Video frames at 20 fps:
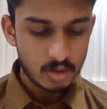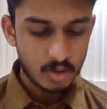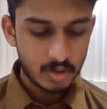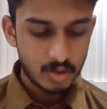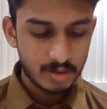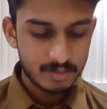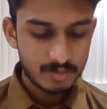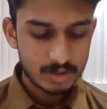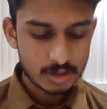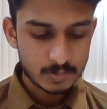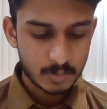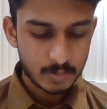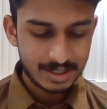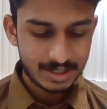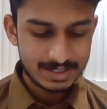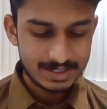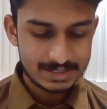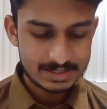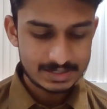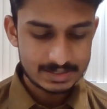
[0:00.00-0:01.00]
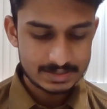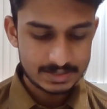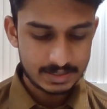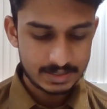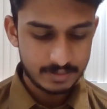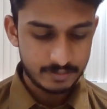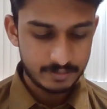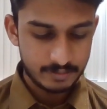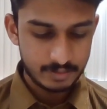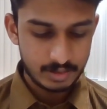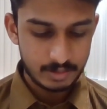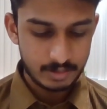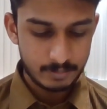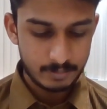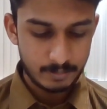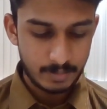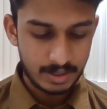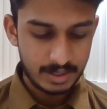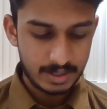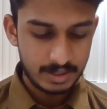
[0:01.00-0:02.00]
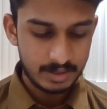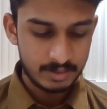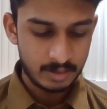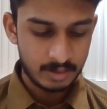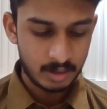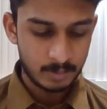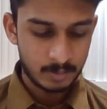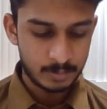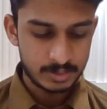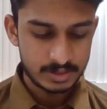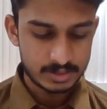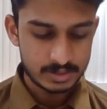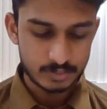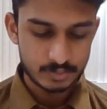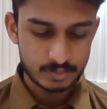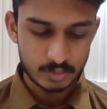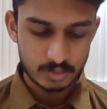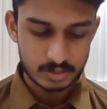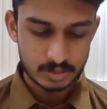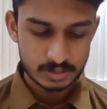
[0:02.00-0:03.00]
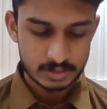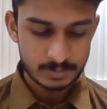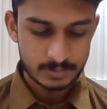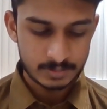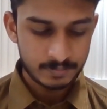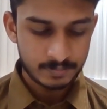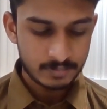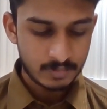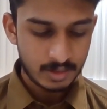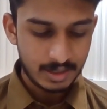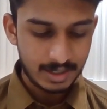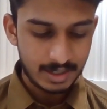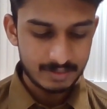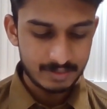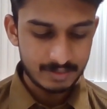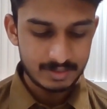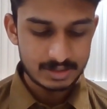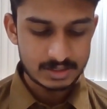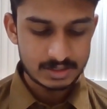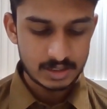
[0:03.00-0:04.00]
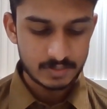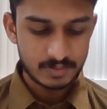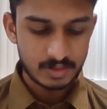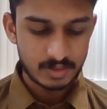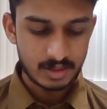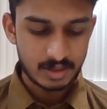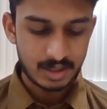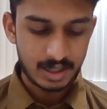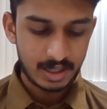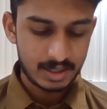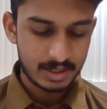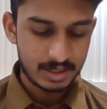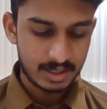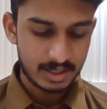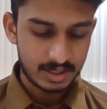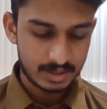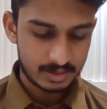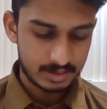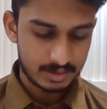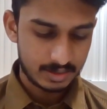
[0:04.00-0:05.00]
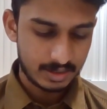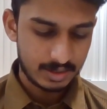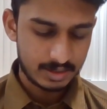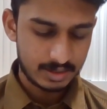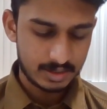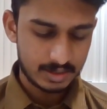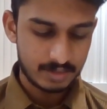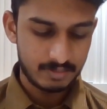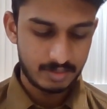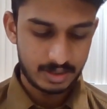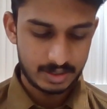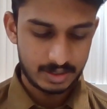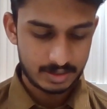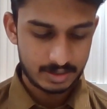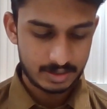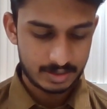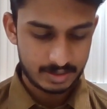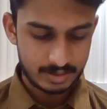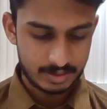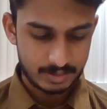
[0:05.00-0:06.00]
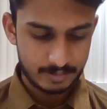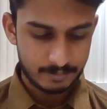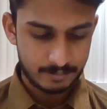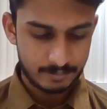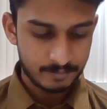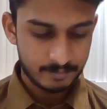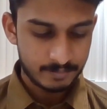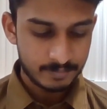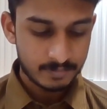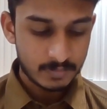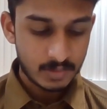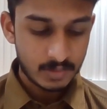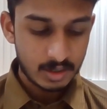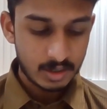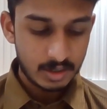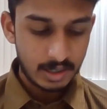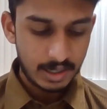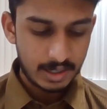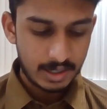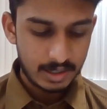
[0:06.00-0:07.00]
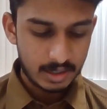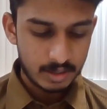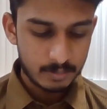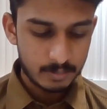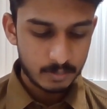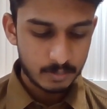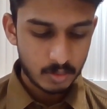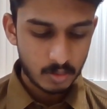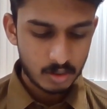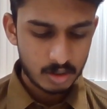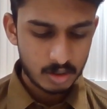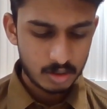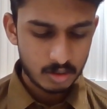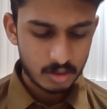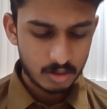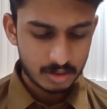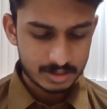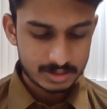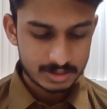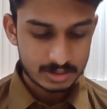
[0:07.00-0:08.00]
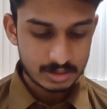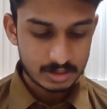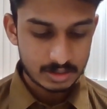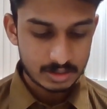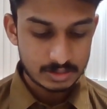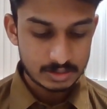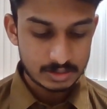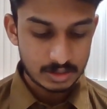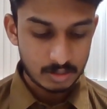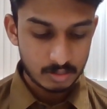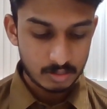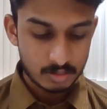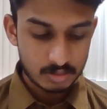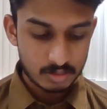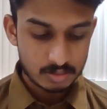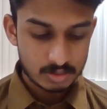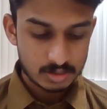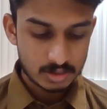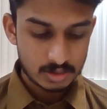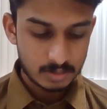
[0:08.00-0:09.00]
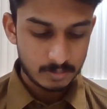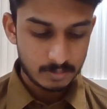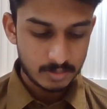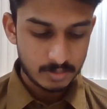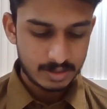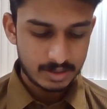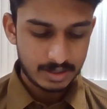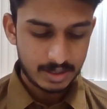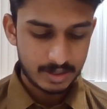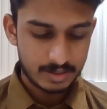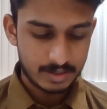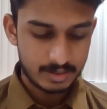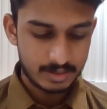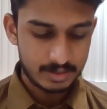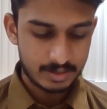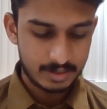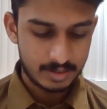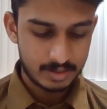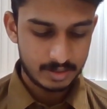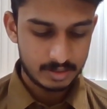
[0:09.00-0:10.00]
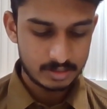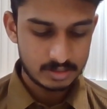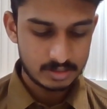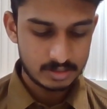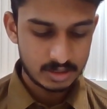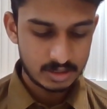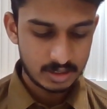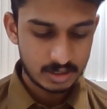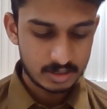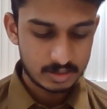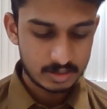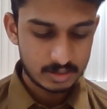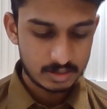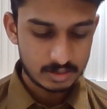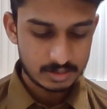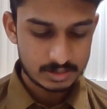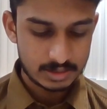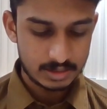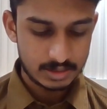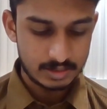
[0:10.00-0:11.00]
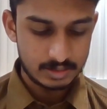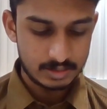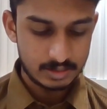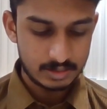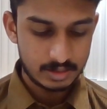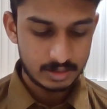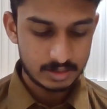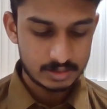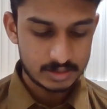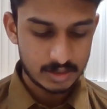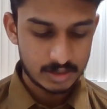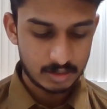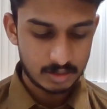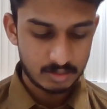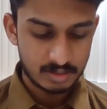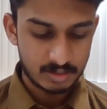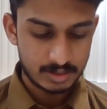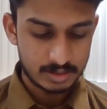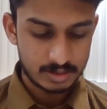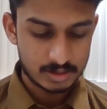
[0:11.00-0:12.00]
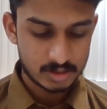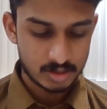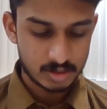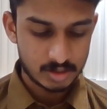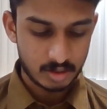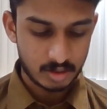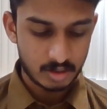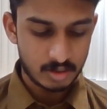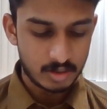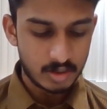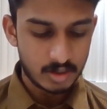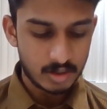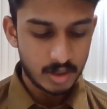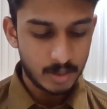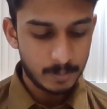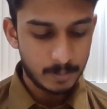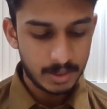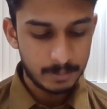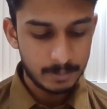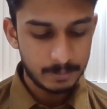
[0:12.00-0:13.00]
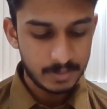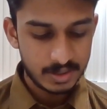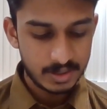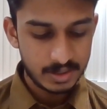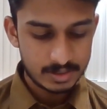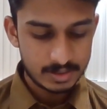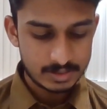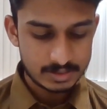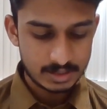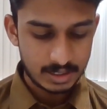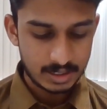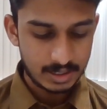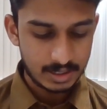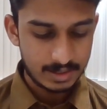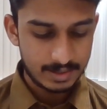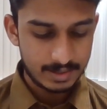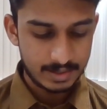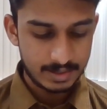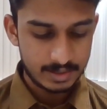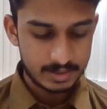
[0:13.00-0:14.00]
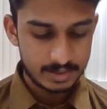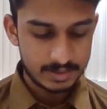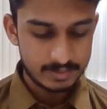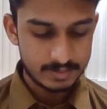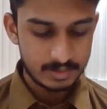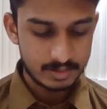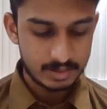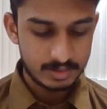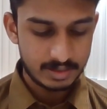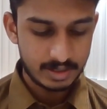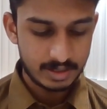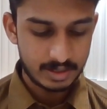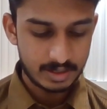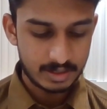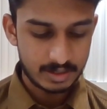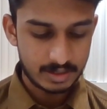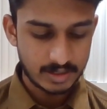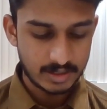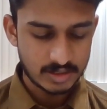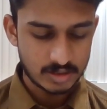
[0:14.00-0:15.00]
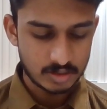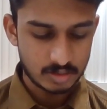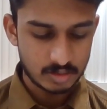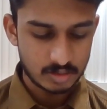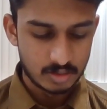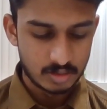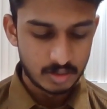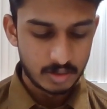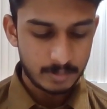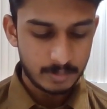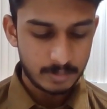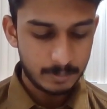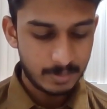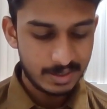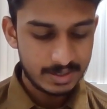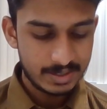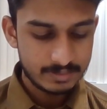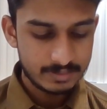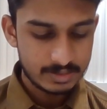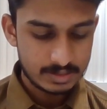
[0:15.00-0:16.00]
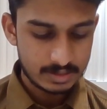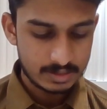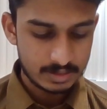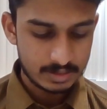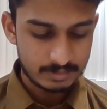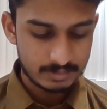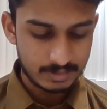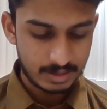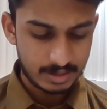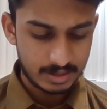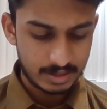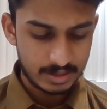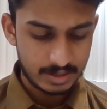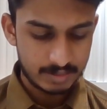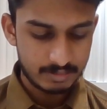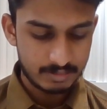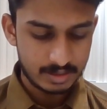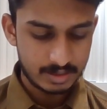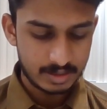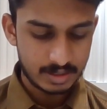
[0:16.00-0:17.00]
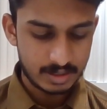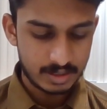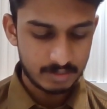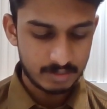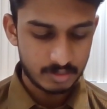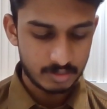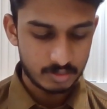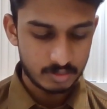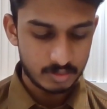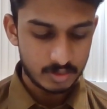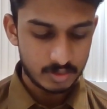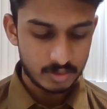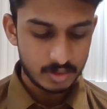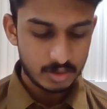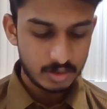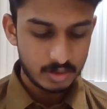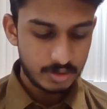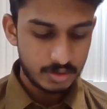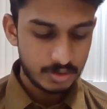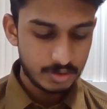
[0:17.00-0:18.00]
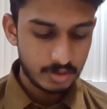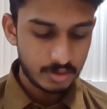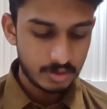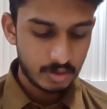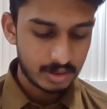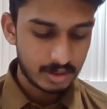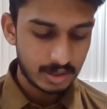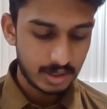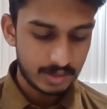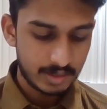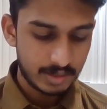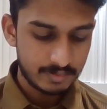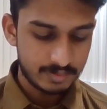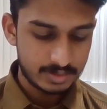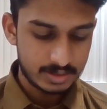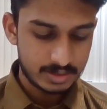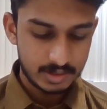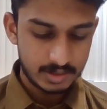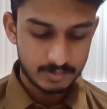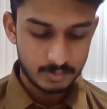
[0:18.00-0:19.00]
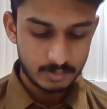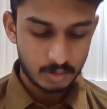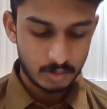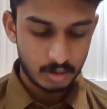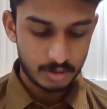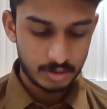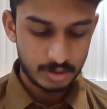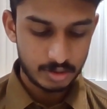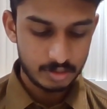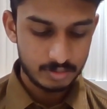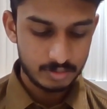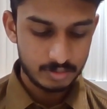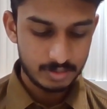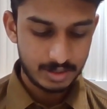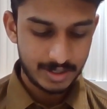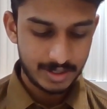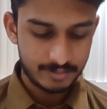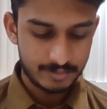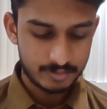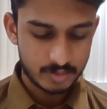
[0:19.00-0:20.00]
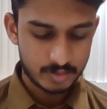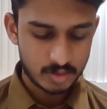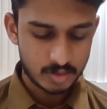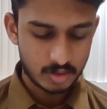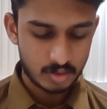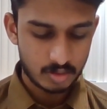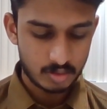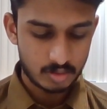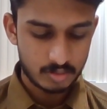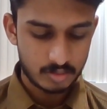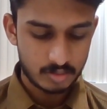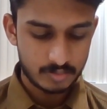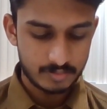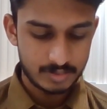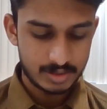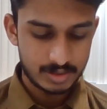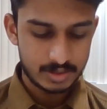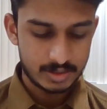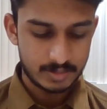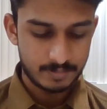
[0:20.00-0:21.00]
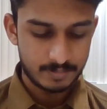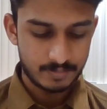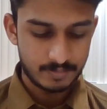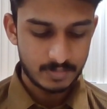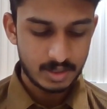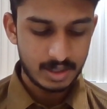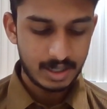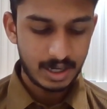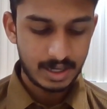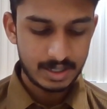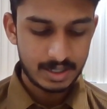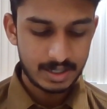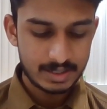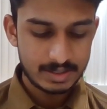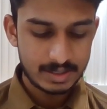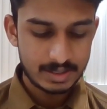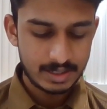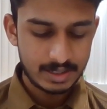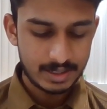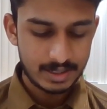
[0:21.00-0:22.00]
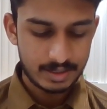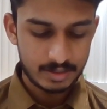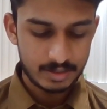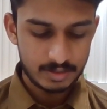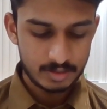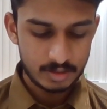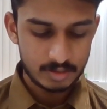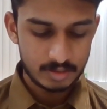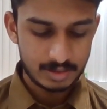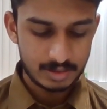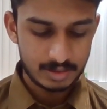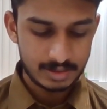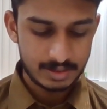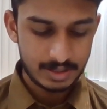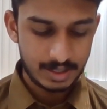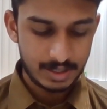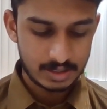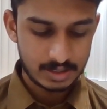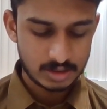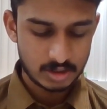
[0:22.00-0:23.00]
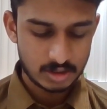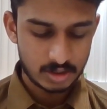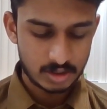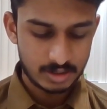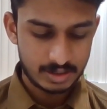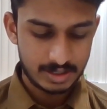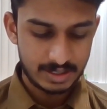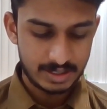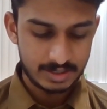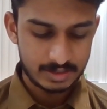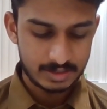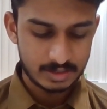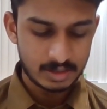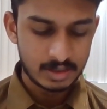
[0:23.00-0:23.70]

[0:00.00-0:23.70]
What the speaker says: Whoever spoils his son will bind up his wounds, and will suffer heartache at every cry. An unbroken horse turns out stubborn, and an unchecked son turns out headstrong. Pamper a child, and he will terrorize you. Play with him, and he will grieve you. Do not laugh with him, or you will have sorrow with him, and in the end you will gnash your teeth.